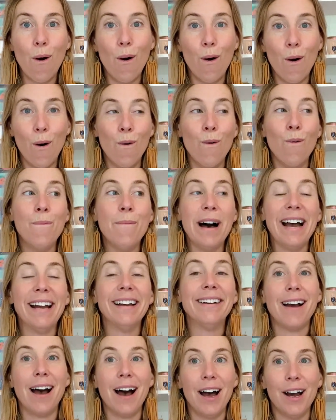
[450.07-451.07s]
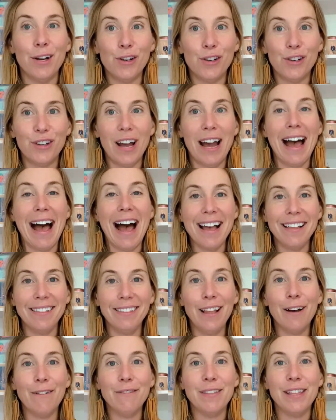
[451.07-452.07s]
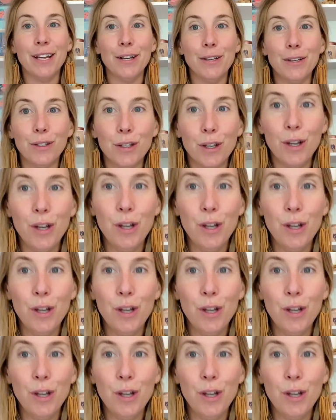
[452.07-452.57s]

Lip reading: oh my gosh, I love this